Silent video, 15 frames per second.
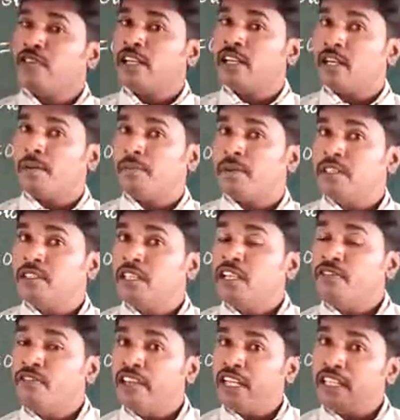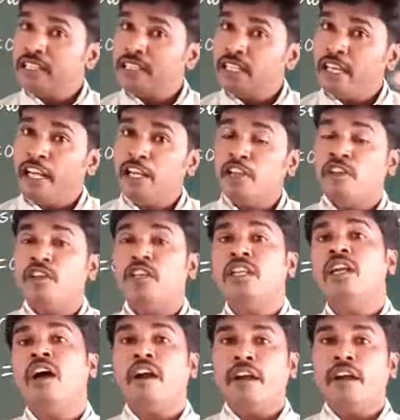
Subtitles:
will come. If it is there